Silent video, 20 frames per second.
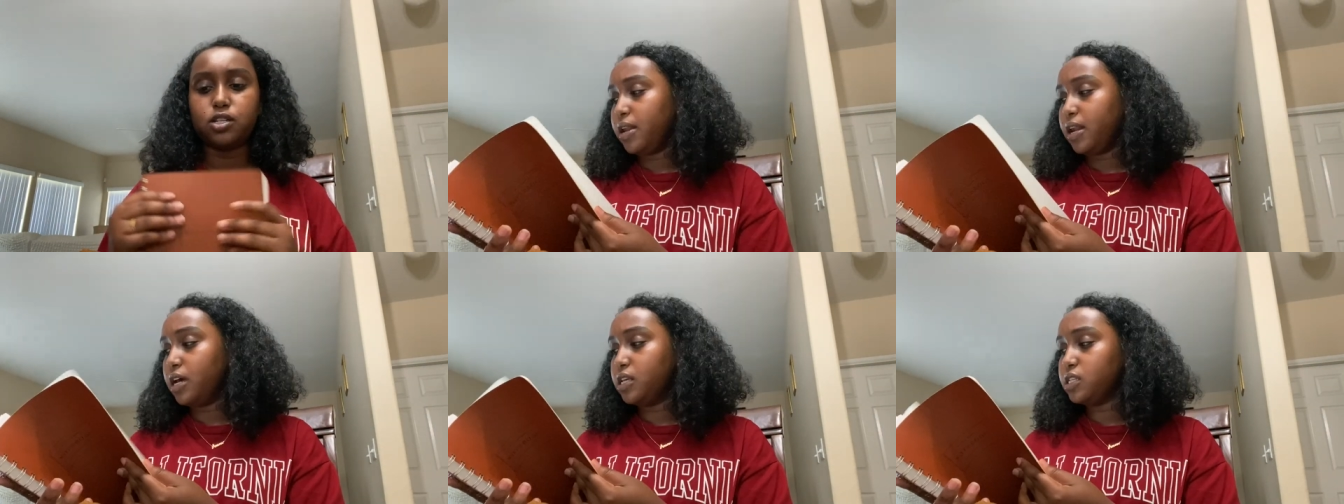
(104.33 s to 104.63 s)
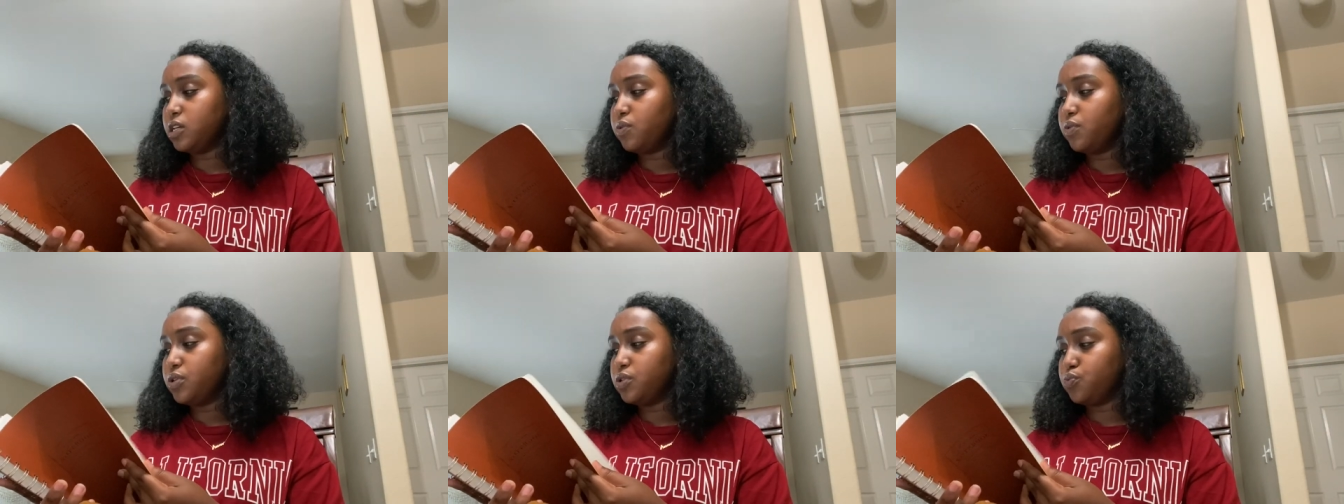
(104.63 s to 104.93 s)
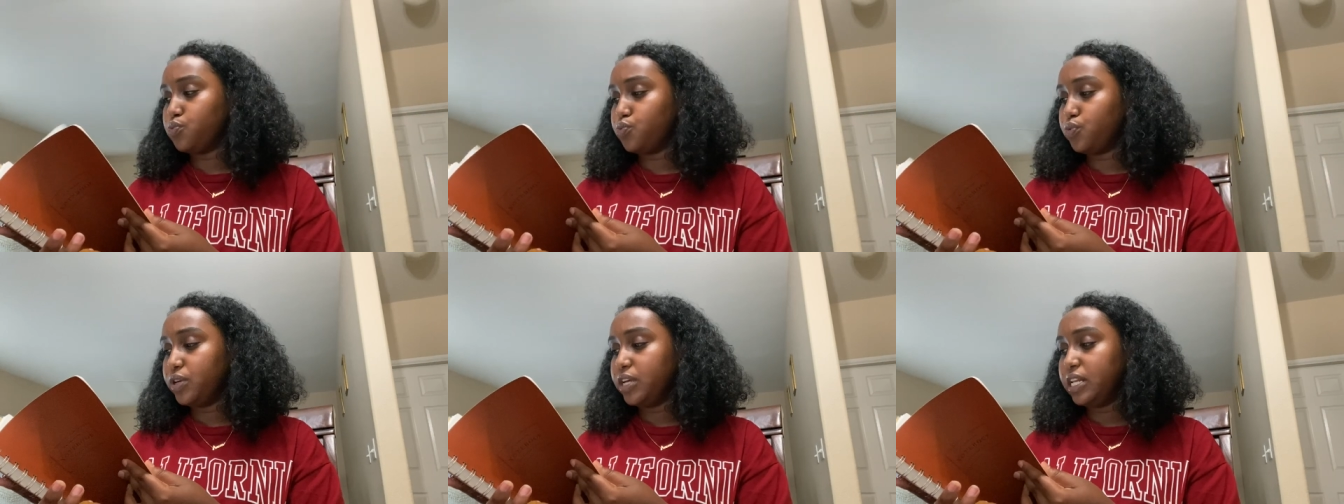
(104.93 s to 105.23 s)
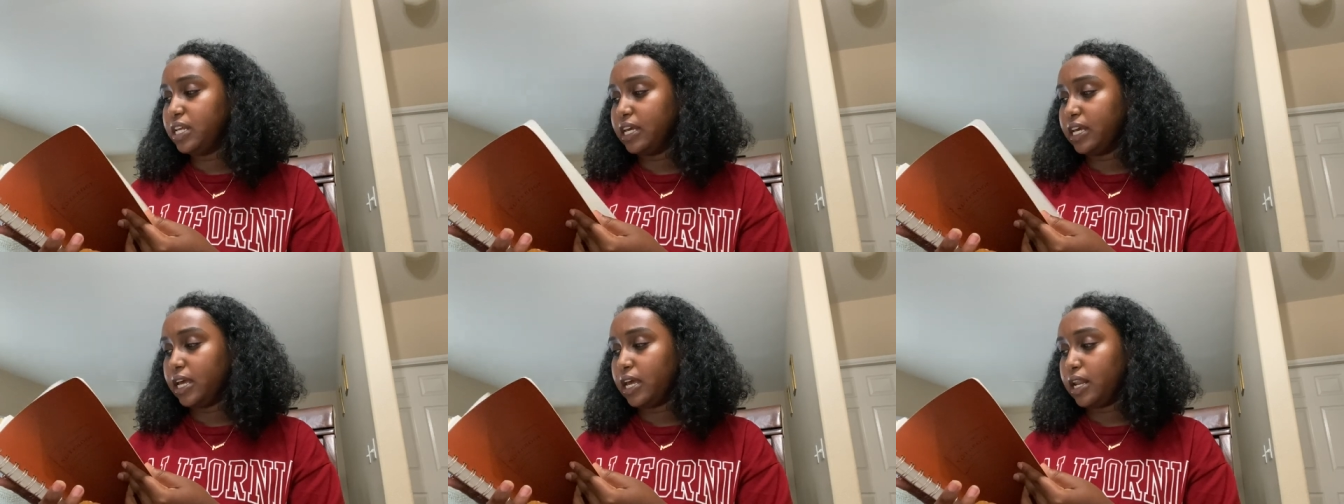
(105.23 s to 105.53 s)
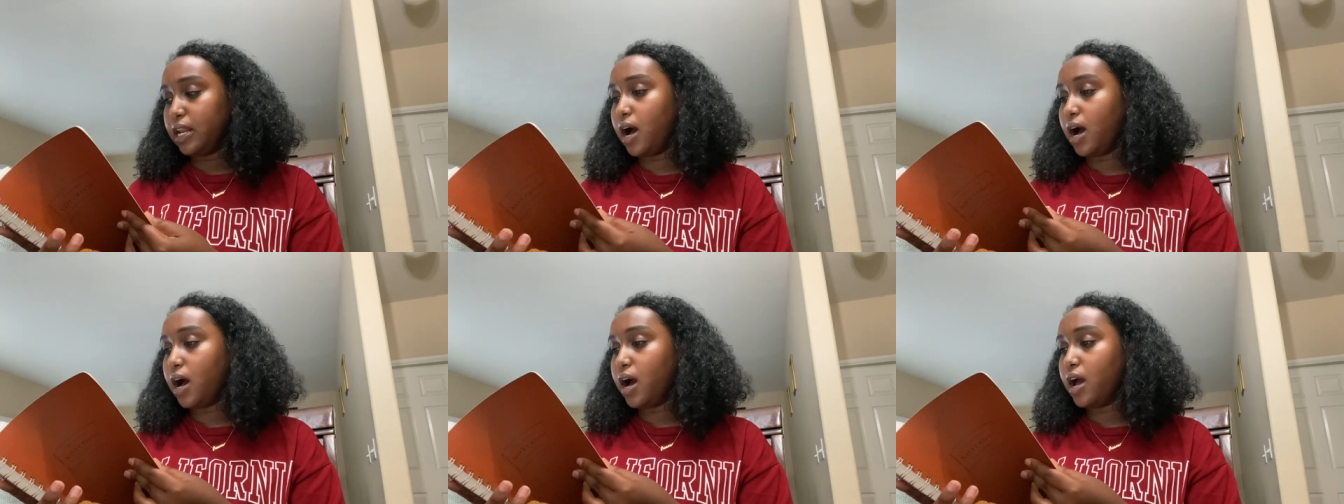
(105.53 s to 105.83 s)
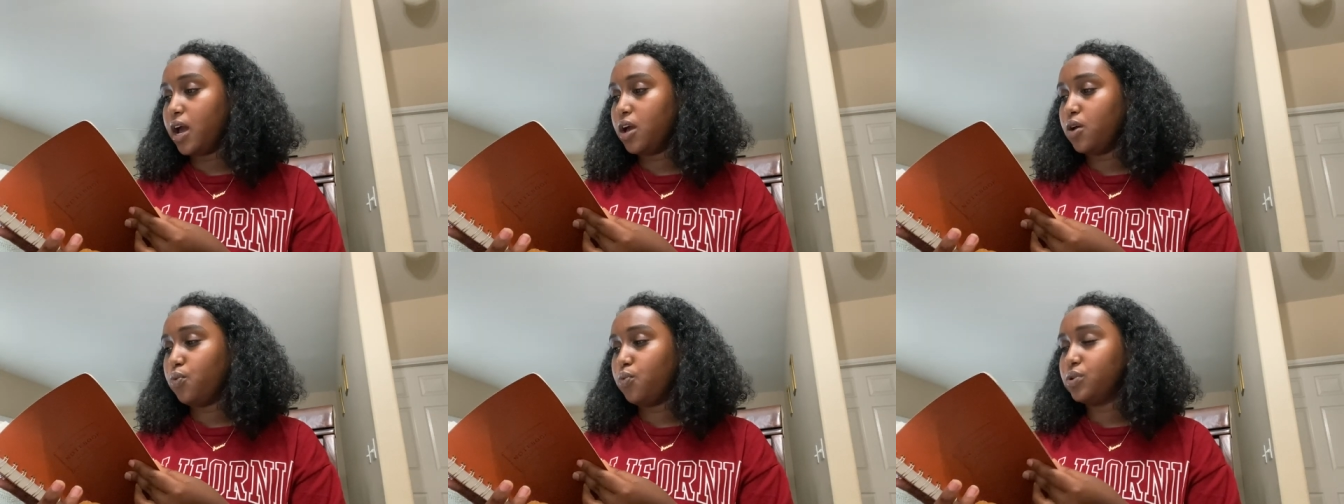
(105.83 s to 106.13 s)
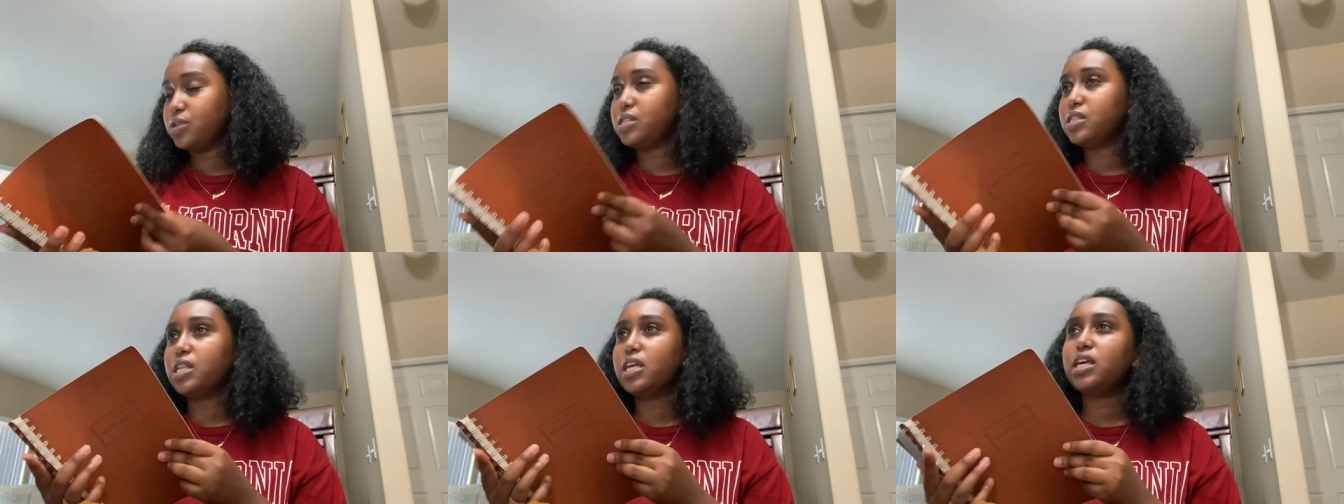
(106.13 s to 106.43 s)
And as I was reading it, I
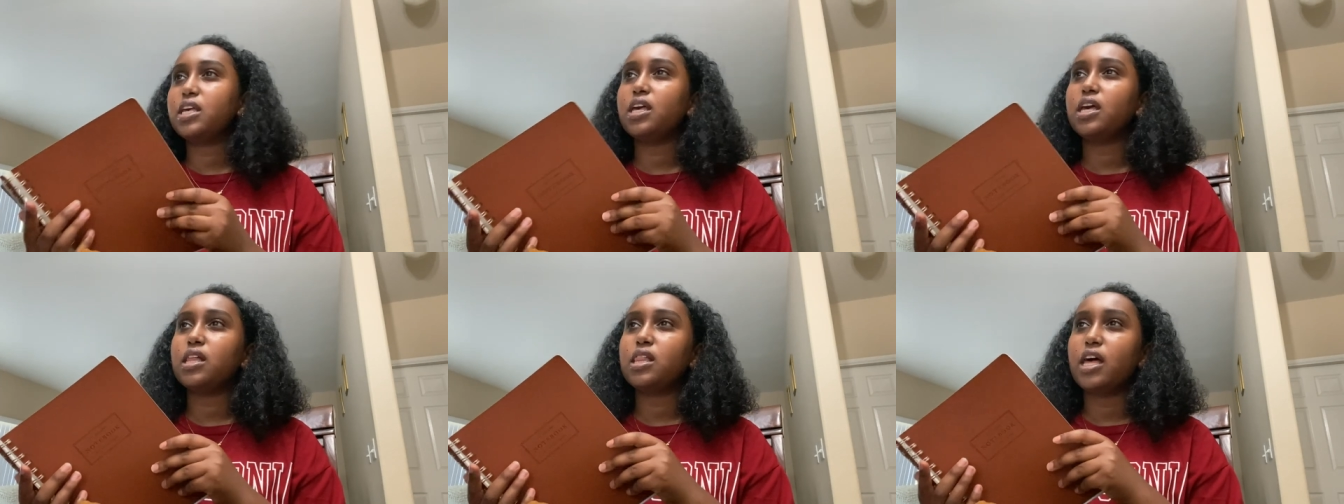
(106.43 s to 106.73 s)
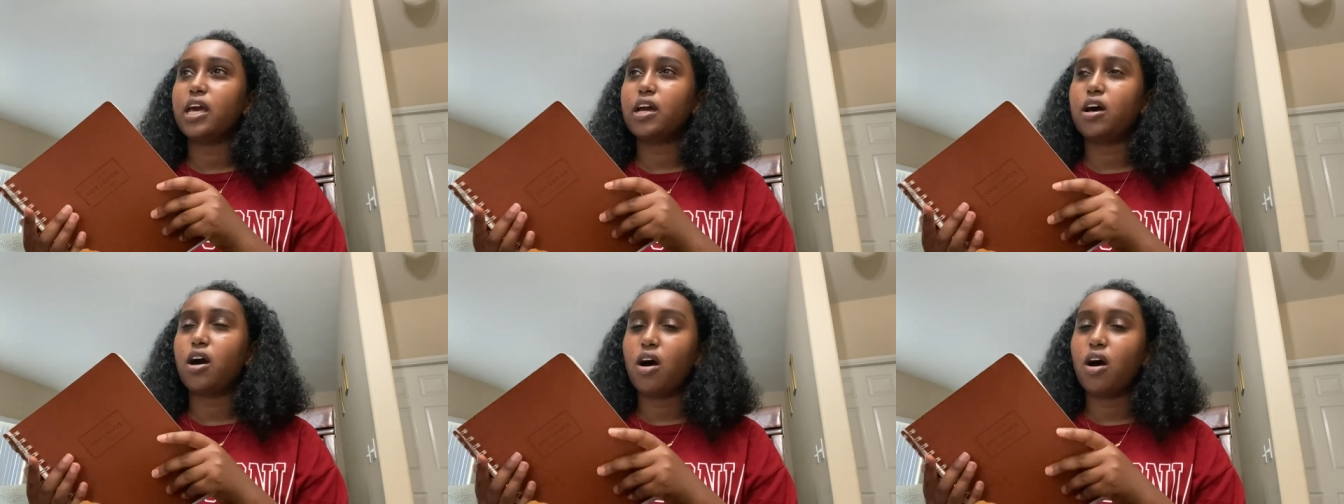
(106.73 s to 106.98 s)
was thinking like,